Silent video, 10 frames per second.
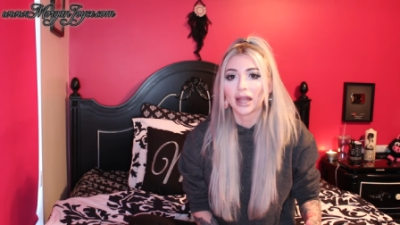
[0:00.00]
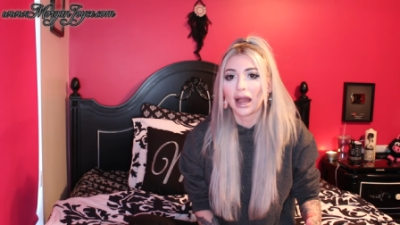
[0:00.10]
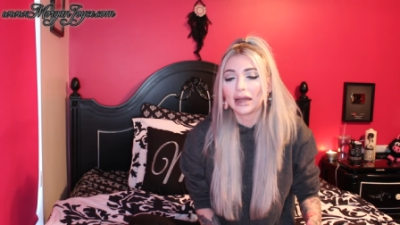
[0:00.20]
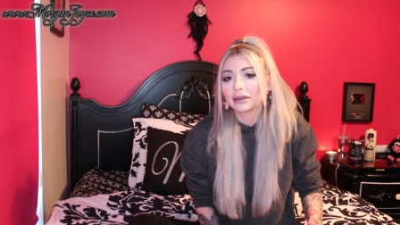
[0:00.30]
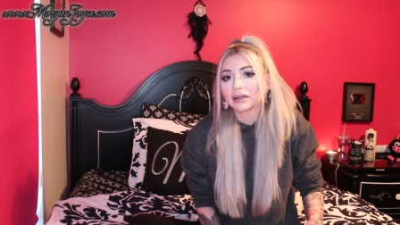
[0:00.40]

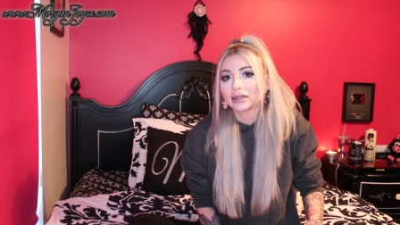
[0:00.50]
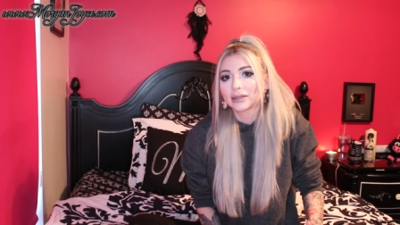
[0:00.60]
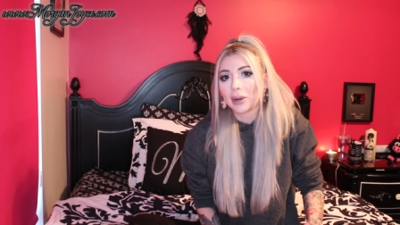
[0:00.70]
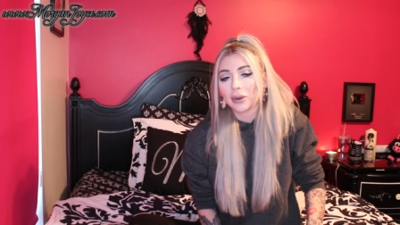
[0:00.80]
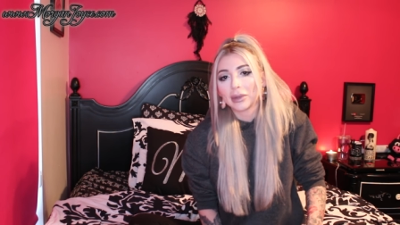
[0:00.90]
I liked
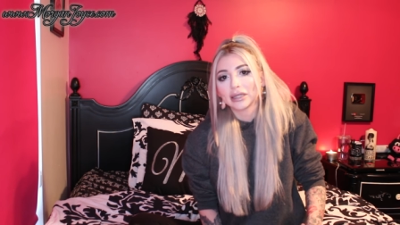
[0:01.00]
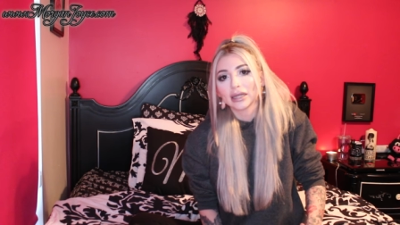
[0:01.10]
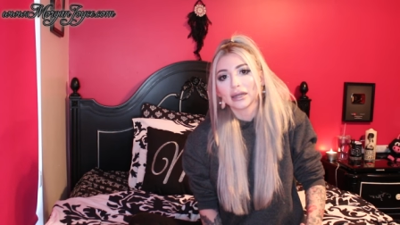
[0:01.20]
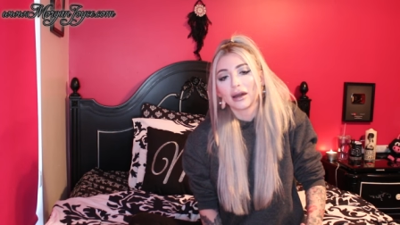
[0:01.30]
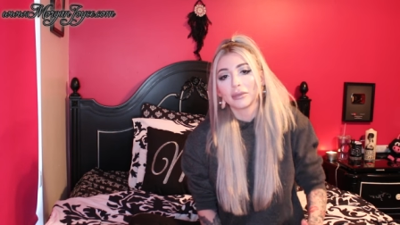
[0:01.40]

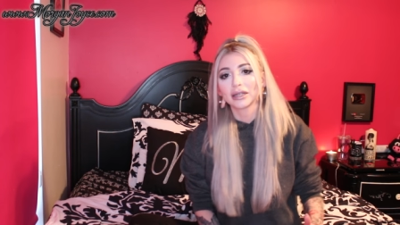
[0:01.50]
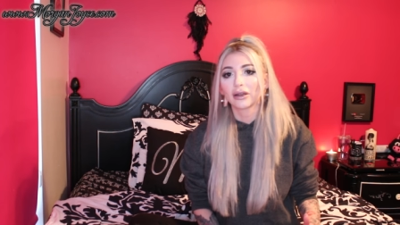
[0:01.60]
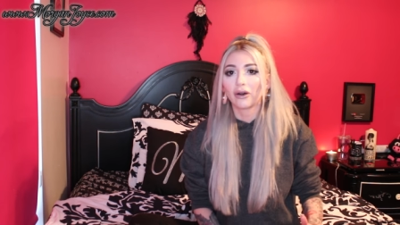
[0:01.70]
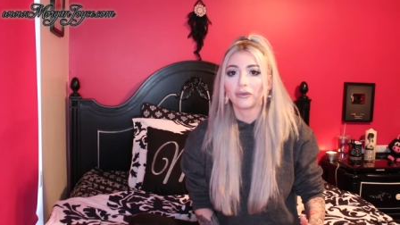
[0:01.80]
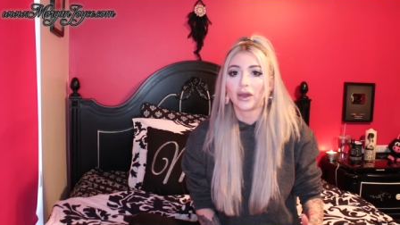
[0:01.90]
experimenting on
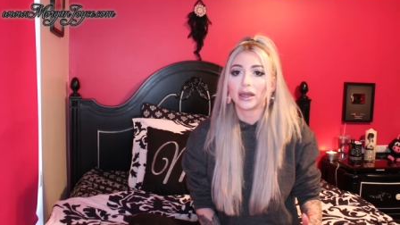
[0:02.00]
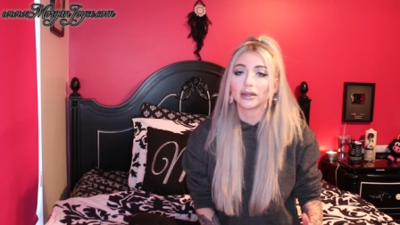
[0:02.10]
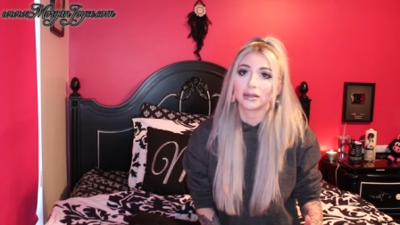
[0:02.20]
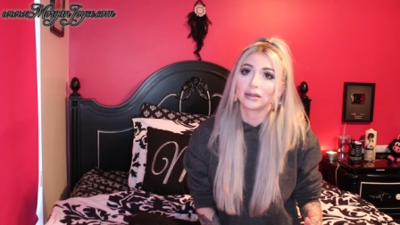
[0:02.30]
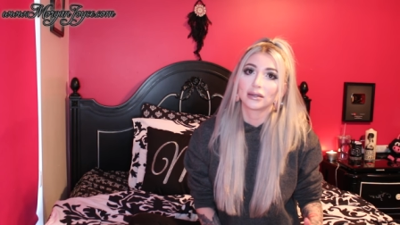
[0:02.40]
myself and